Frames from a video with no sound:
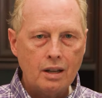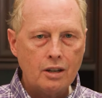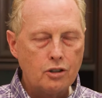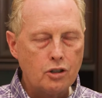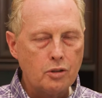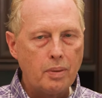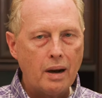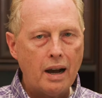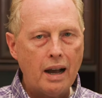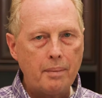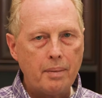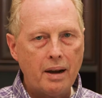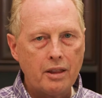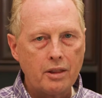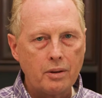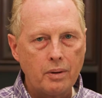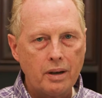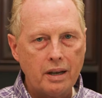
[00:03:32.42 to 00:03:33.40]
Dubai,
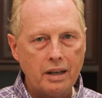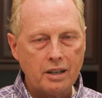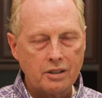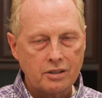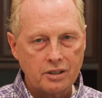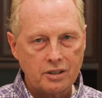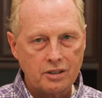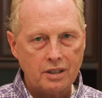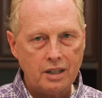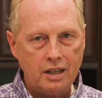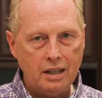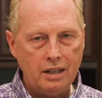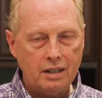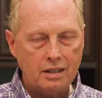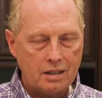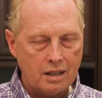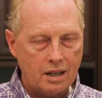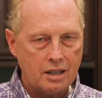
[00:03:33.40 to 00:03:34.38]
by the way, is a
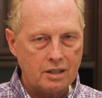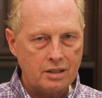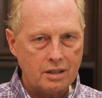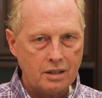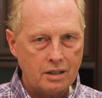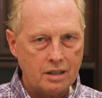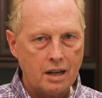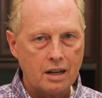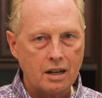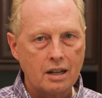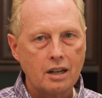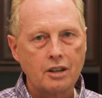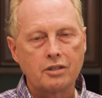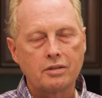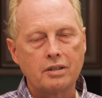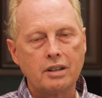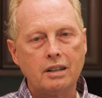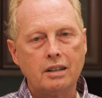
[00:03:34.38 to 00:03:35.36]
city, not a
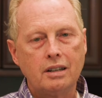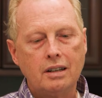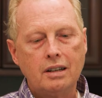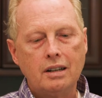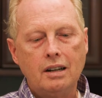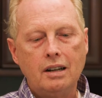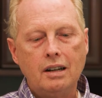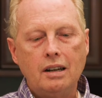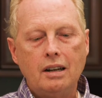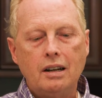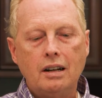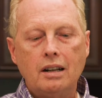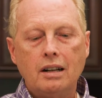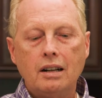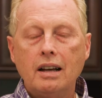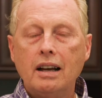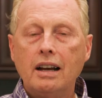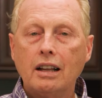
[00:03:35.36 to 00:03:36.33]
country.
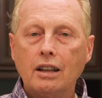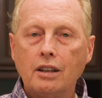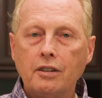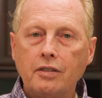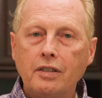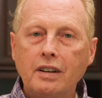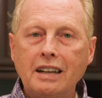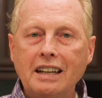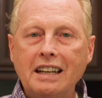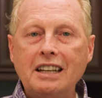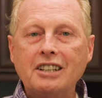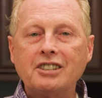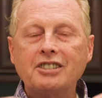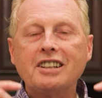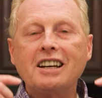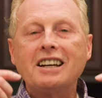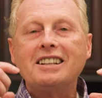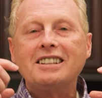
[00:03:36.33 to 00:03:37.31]
Elephant
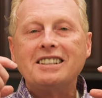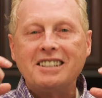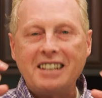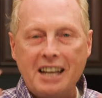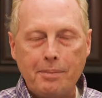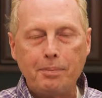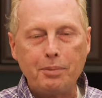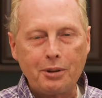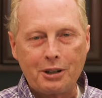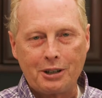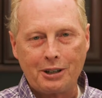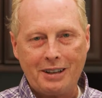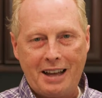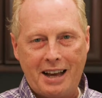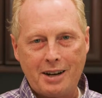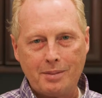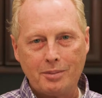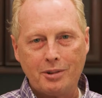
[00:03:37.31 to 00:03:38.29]
is the typical
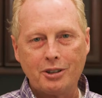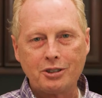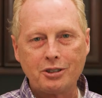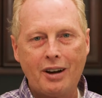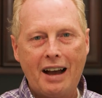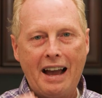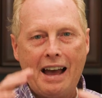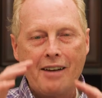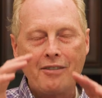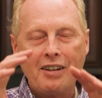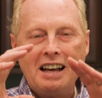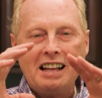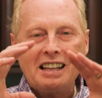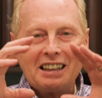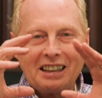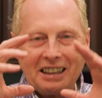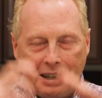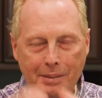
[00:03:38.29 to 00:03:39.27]
animal. So I have
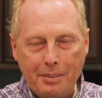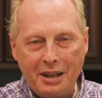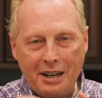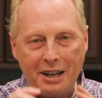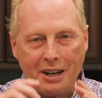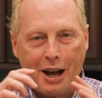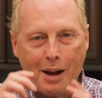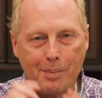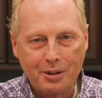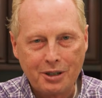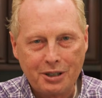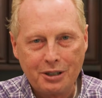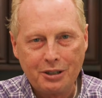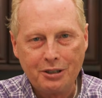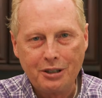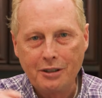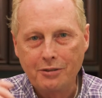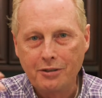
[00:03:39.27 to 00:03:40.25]
limited
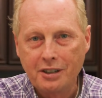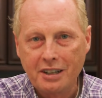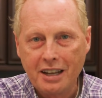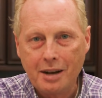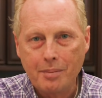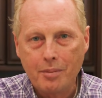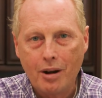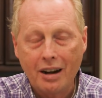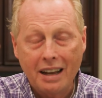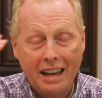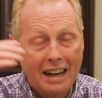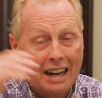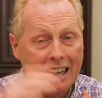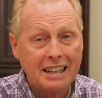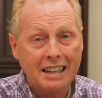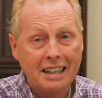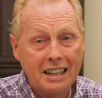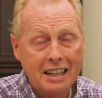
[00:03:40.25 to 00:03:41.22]
opportunity for Denmark, and I
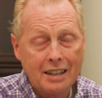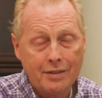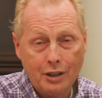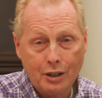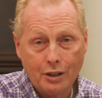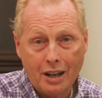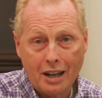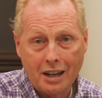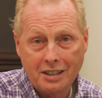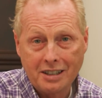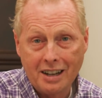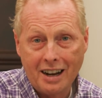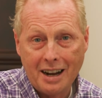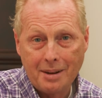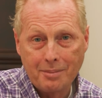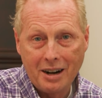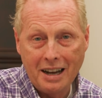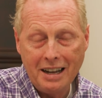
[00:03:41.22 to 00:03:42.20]
didn't give you a lot of
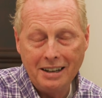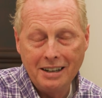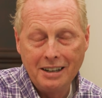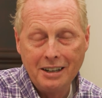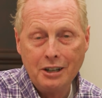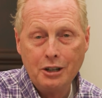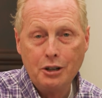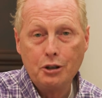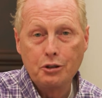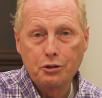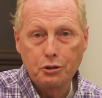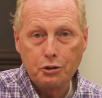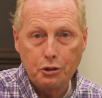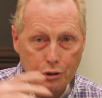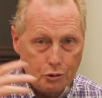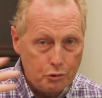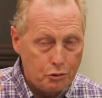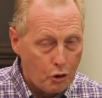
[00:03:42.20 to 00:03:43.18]
time, right? So
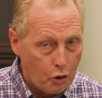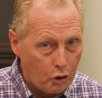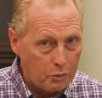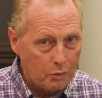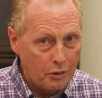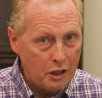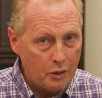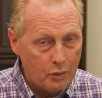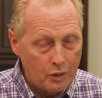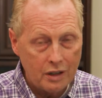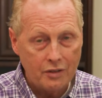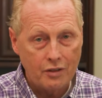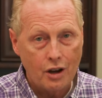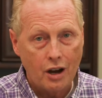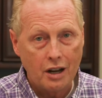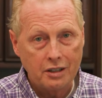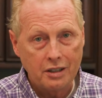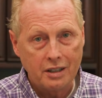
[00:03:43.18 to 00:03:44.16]
you normally would have
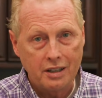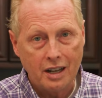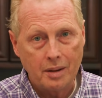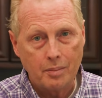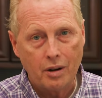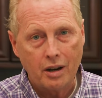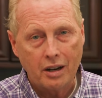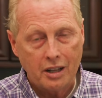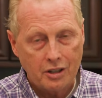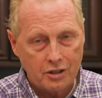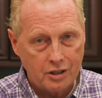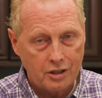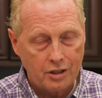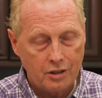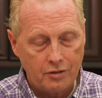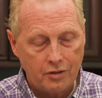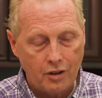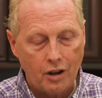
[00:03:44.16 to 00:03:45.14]
gone to Denmark. It's a
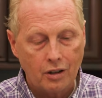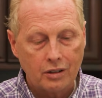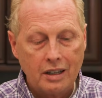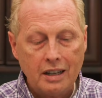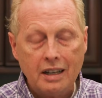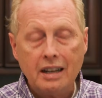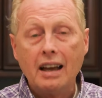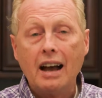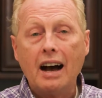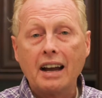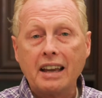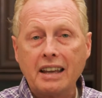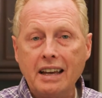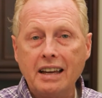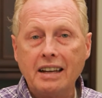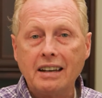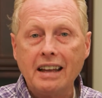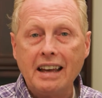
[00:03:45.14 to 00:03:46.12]
default.
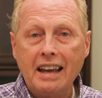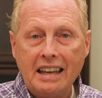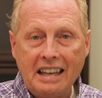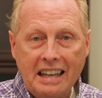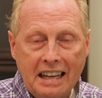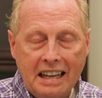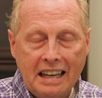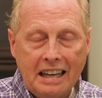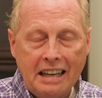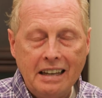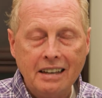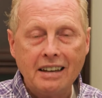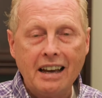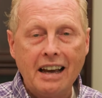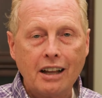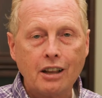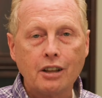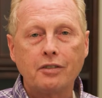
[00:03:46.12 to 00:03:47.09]
Again, E,
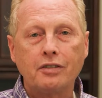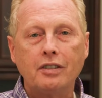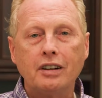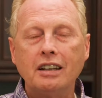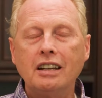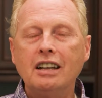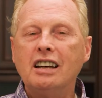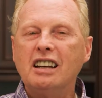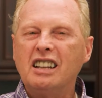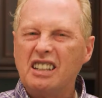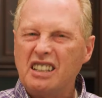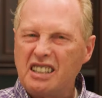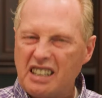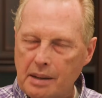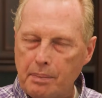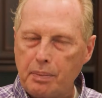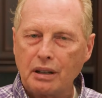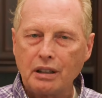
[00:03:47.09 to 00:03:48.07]
elephant,
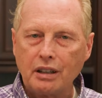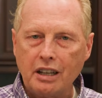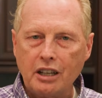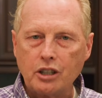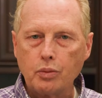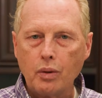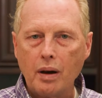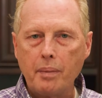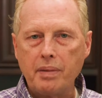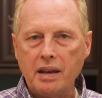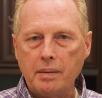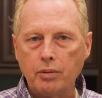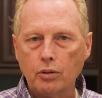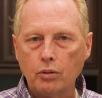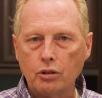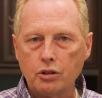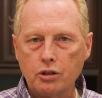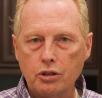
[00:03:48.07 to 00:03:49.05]
typically is what
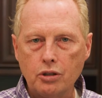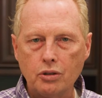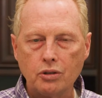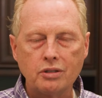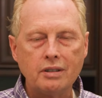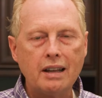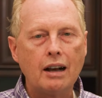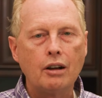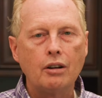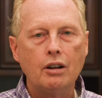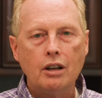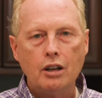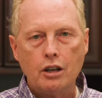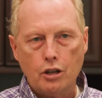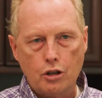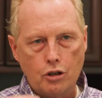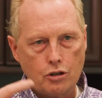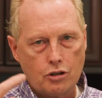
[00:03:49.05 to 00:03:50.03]
people will choose. Now,
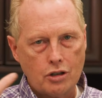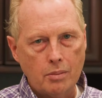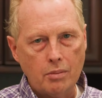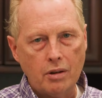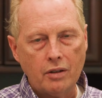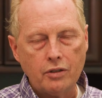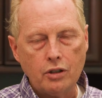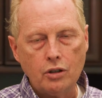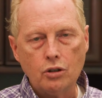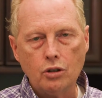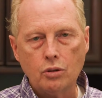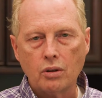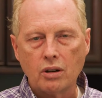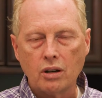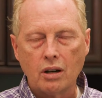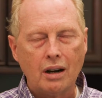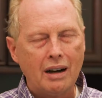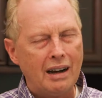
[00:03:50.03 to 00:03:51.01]
some of you who
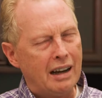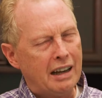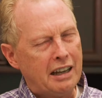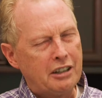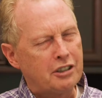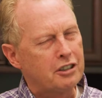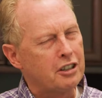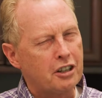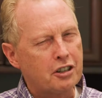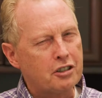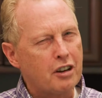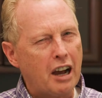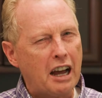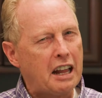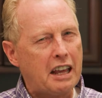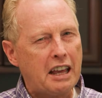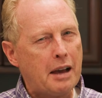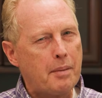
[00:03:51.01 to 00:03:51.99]
will go, he's going to try
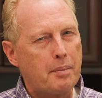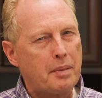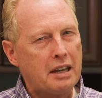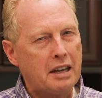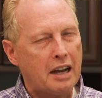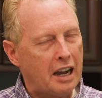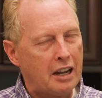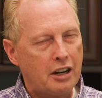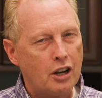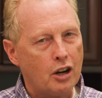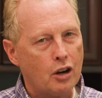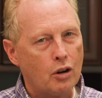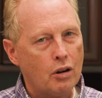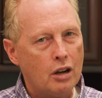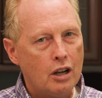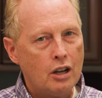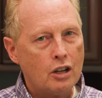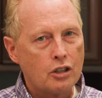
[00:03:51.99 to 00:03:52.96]
to get me. I
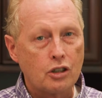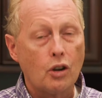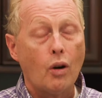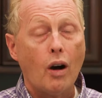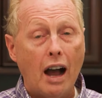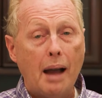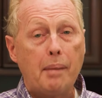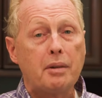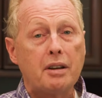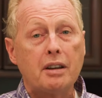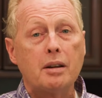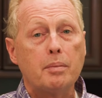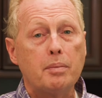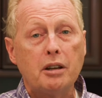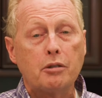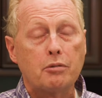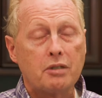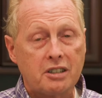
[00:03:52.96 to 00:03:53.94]
know. So I'm going to
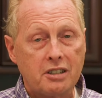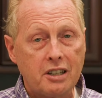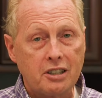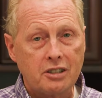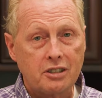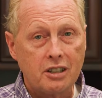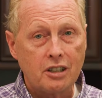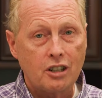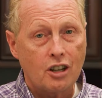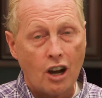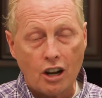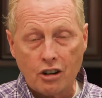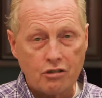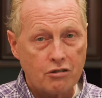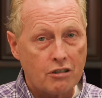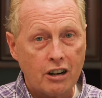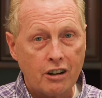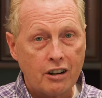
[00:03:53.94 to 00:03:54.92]
be resistant,
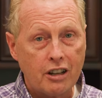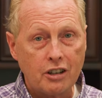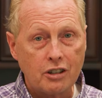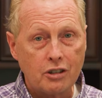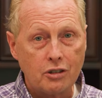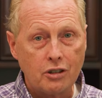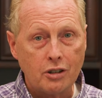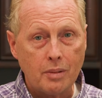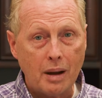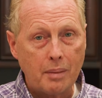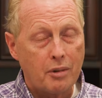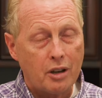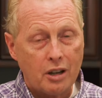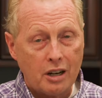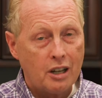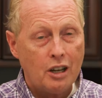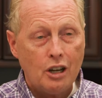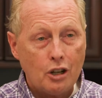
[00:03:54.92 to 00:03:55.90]
contrarian to him. I'm
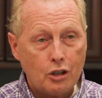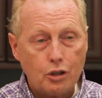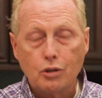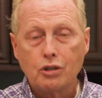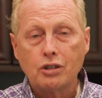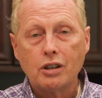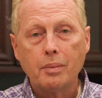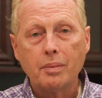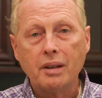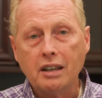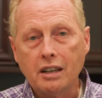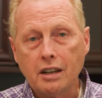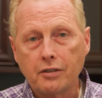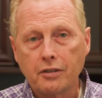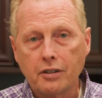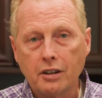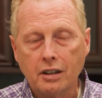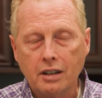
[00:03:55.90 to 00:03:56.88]
going to do something
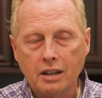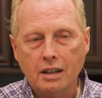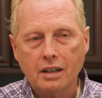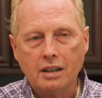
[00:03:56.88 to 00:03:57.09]
different.